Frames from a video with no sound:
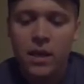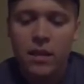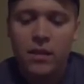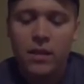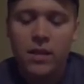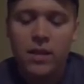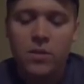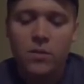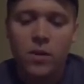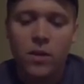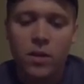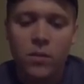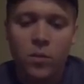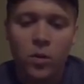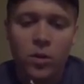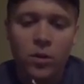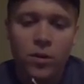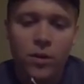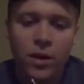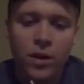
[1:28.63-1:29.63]
This is one of the
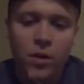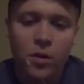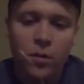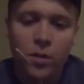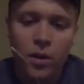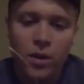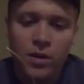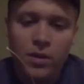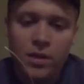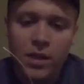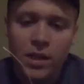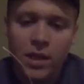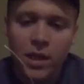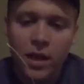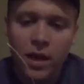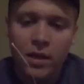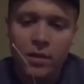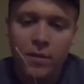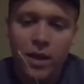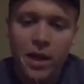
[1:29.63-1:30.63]
more critical parts of the
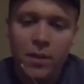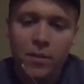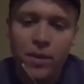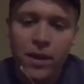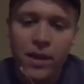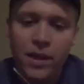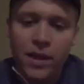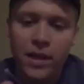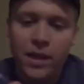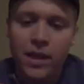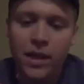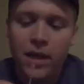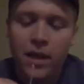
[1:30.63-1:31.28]
knot, in my opinion.